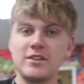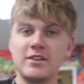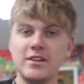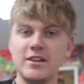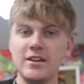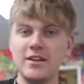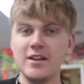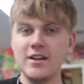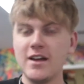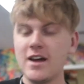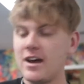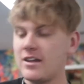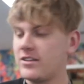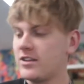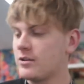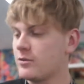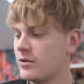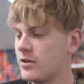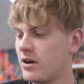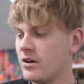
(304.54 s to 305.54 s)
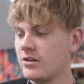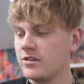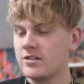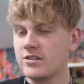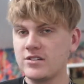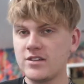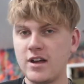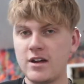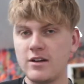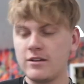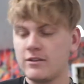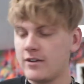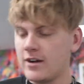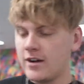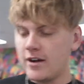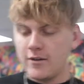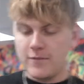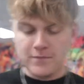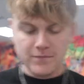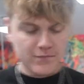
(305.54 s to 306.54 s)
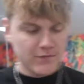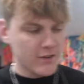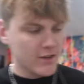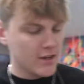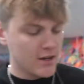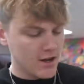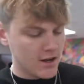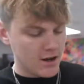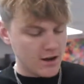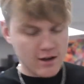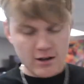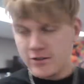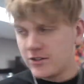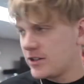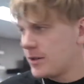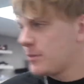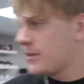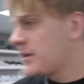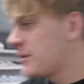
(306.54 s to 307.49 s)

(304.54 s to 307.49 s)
that I think we all are desiring right now. Uh, something I